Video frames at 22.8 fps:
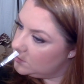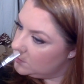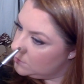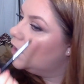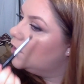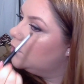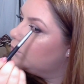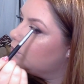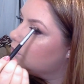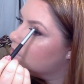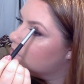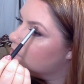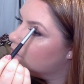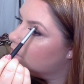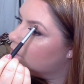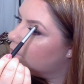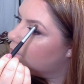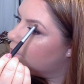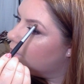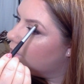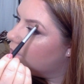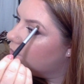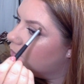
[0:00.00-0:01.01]
I'm also going
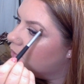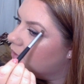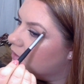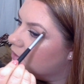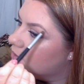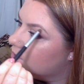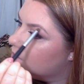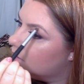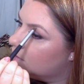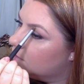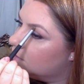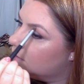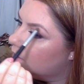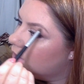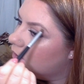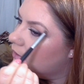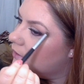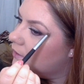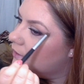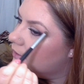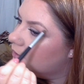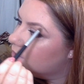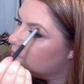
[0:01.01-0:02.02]
to pop this on the
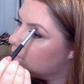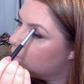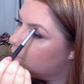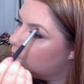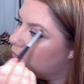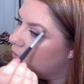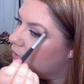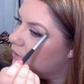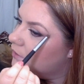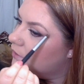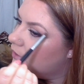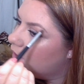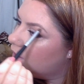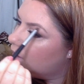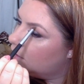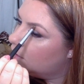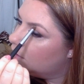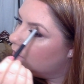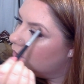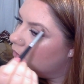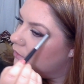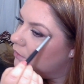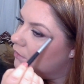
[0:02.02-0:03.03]
highest point
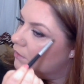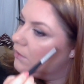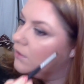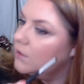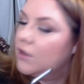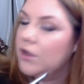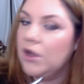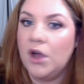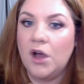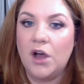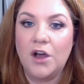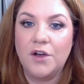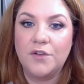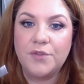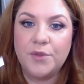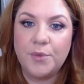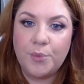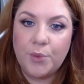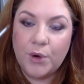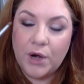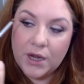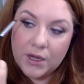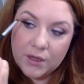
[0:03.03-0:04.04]
there of the
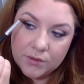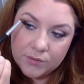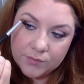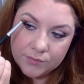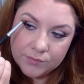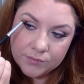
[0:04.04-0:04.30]
brow.